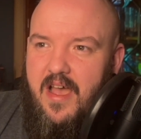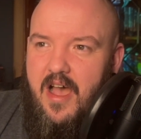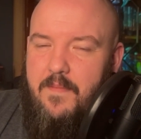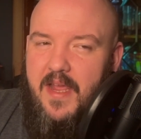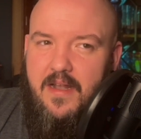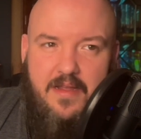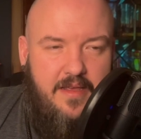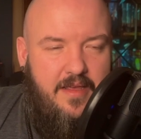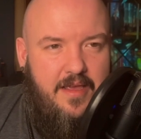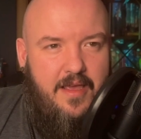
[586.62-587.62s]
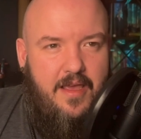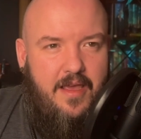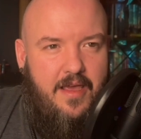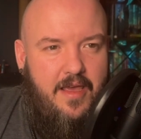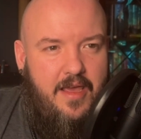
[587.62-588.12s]
I mean,
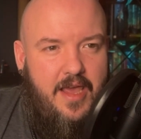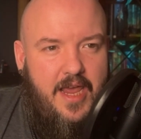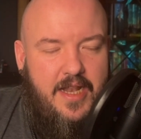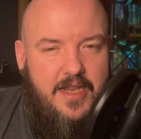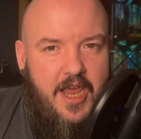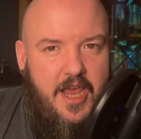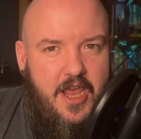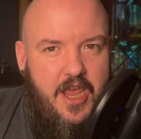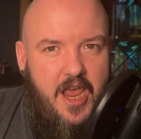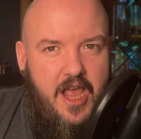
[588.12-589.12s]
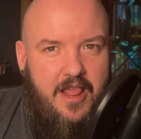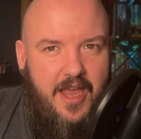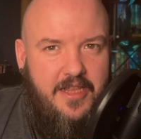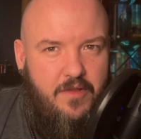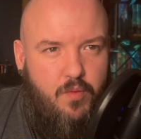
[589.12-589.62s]
it
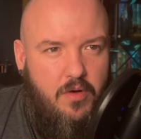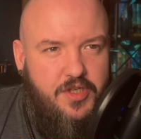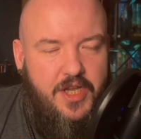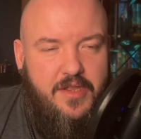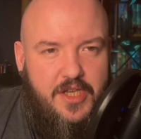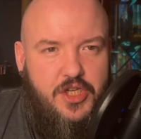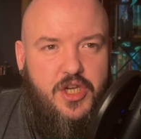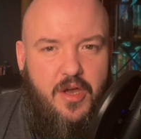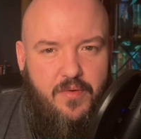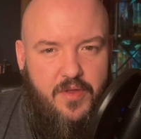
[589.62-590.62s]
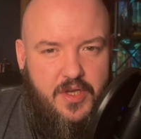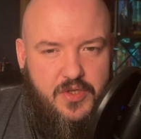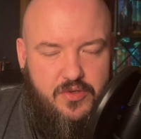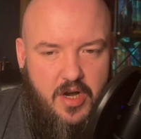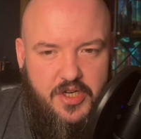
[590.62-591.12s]
like watching this show, the
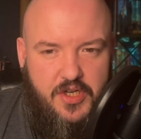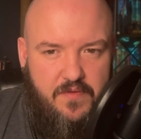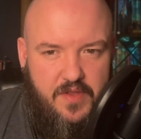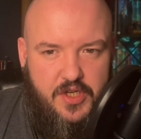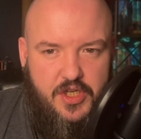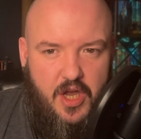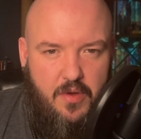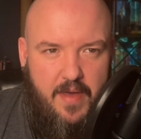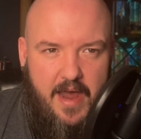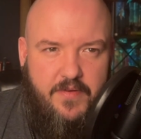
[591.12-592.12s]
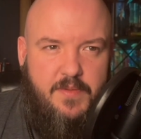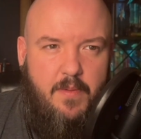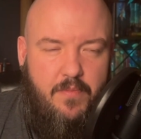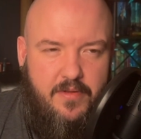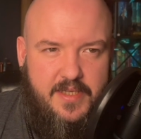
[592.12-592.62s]
construction of this show, how it's
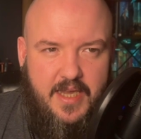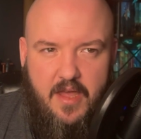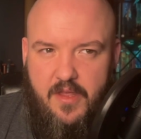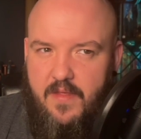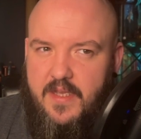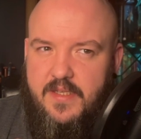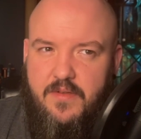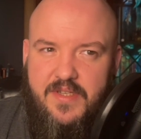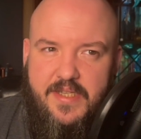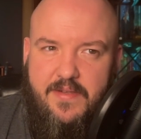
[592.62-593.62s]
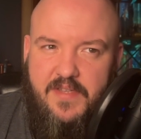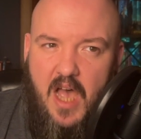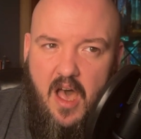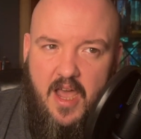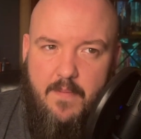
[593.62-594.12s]
been put together, there's no sense of
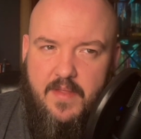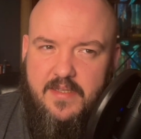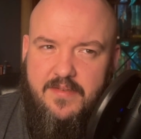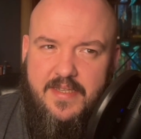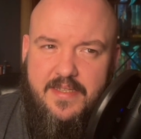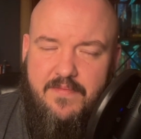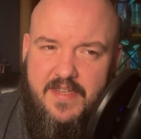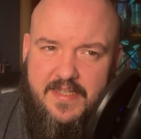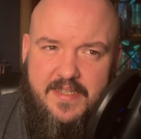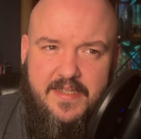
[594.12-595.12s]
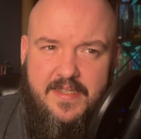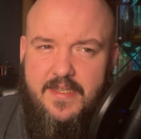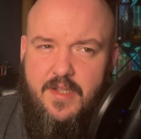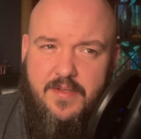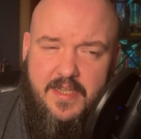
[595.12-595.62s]
time, there's no sense of distance,
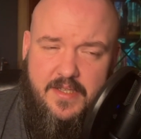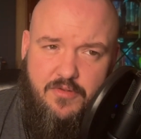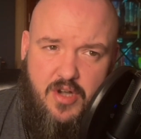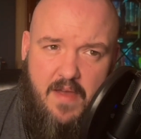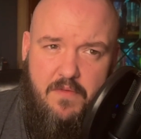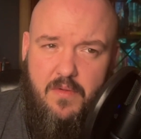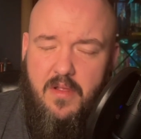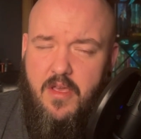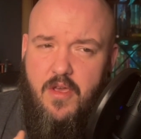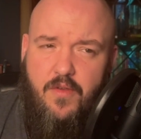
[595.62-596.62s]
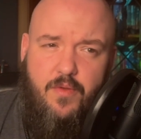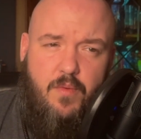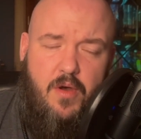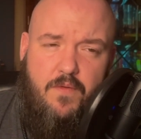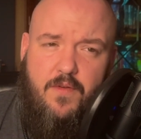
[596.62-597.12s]
there's no sense of travel. The
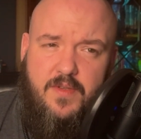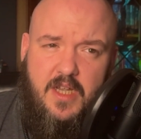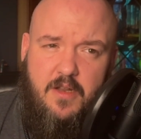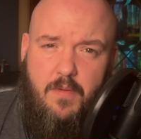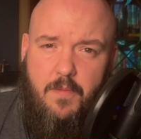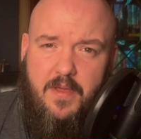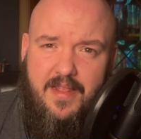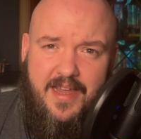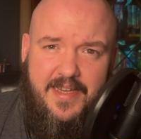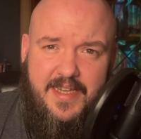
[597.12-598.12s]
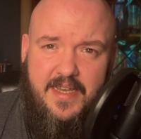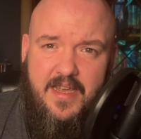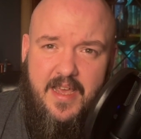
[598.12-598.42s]
world feels underpopulated.